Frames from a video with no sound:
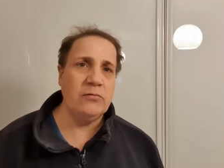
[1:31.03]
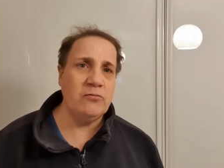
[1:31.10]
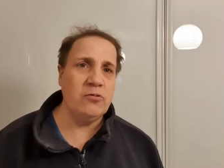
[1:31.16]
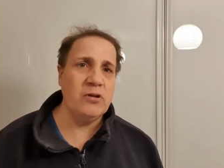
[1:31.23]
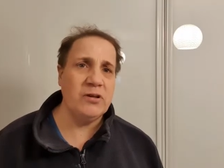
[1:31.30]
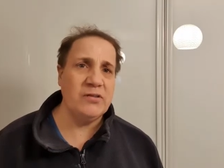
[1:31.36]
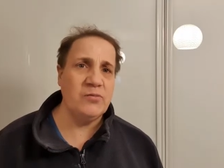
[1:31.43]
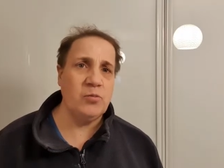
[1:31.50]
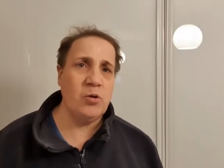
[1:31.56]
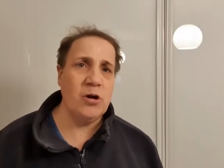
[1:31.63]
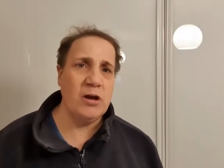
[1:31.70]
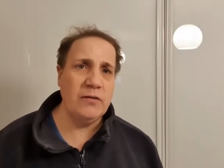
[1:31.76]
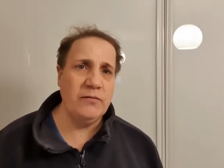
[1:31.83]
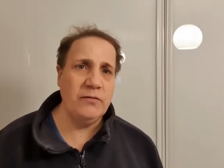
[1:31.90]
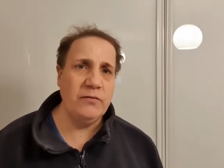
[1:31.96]
why, why
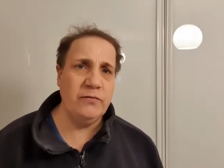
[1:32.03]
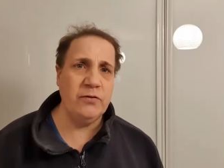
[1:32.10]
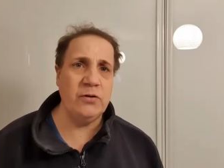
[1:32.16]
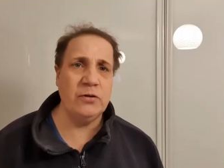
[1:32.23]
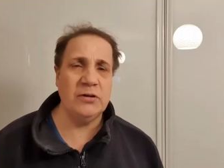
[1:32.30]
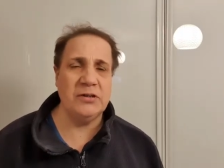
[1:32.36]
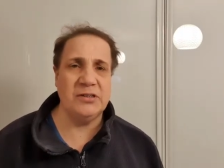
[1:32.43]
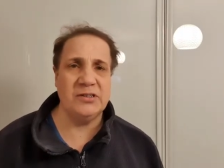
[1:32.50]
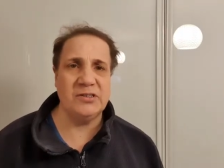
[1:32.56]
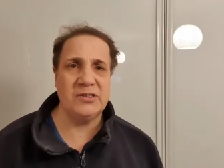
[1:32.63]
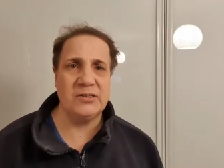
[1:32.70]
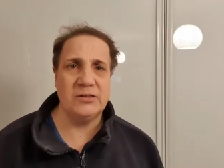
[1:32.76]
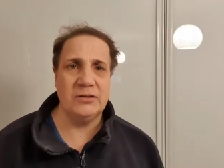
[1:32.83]
have you forgotten us?